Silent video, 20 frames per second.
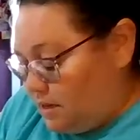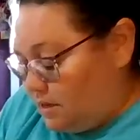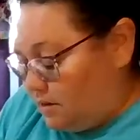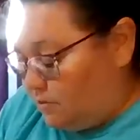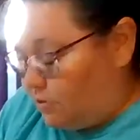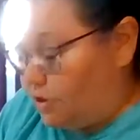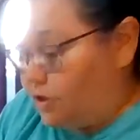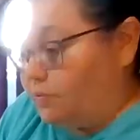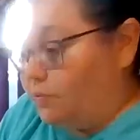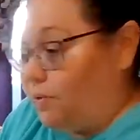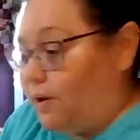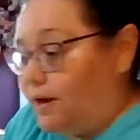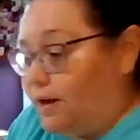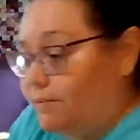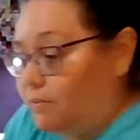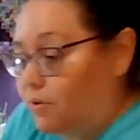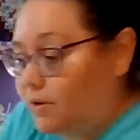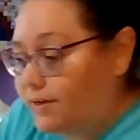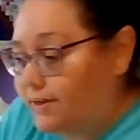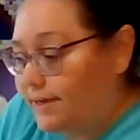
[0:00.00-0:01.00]
So just
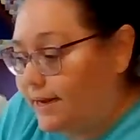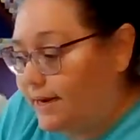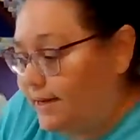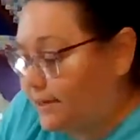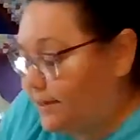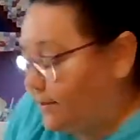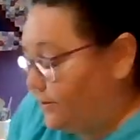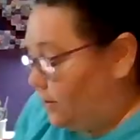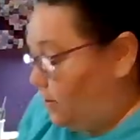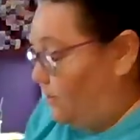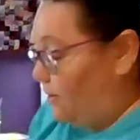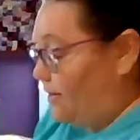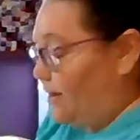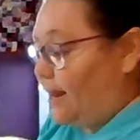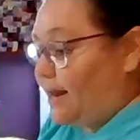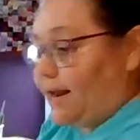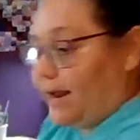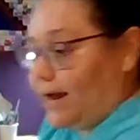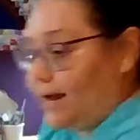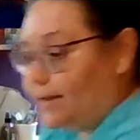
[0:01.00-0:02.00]
one more set to sew,
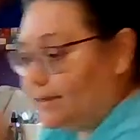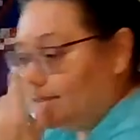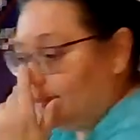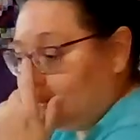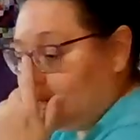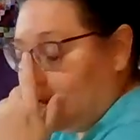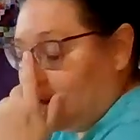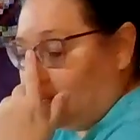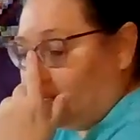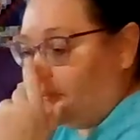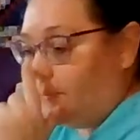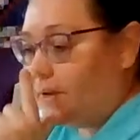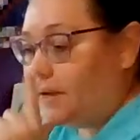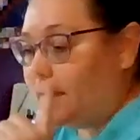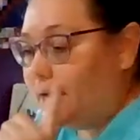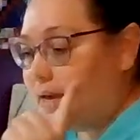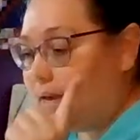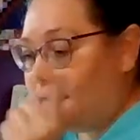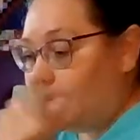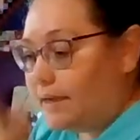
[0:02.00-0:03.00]
and that has
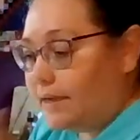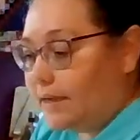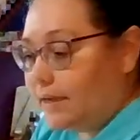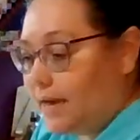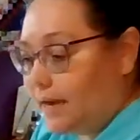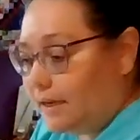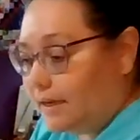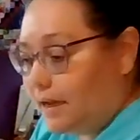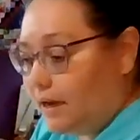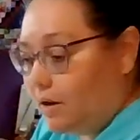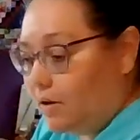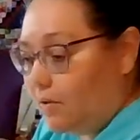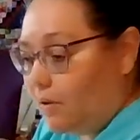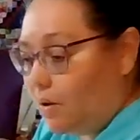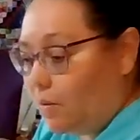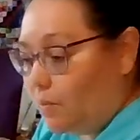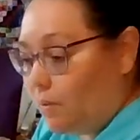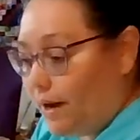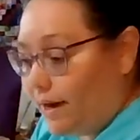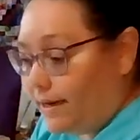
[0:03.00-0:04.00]

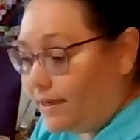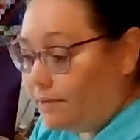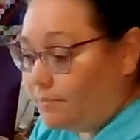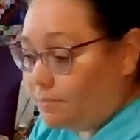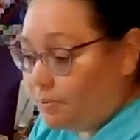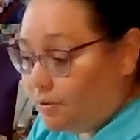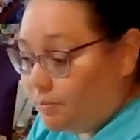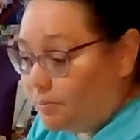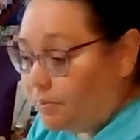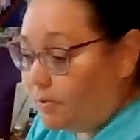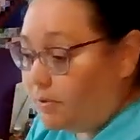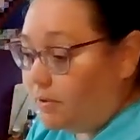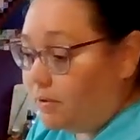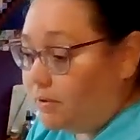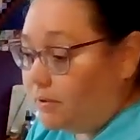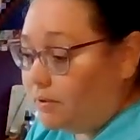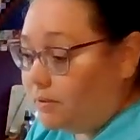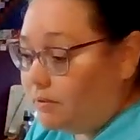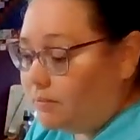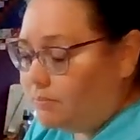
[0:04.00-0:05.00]
yellow, white,
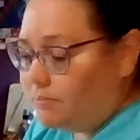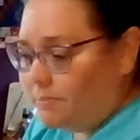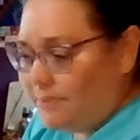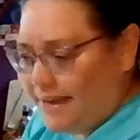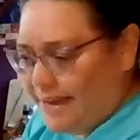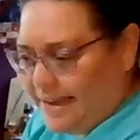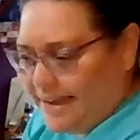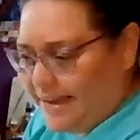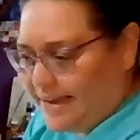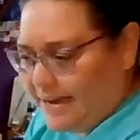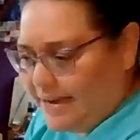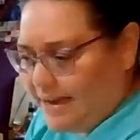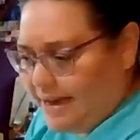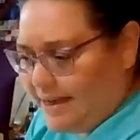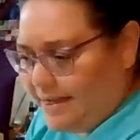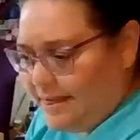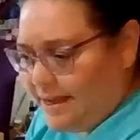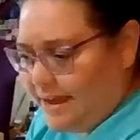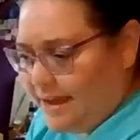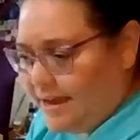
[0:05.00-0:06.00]
purple, pink,
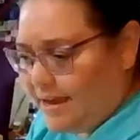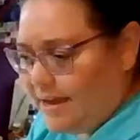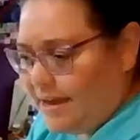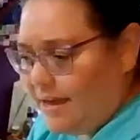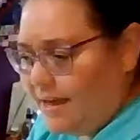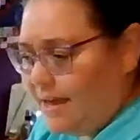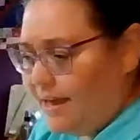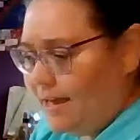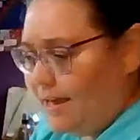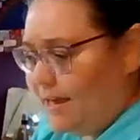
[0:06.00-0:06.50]
I think,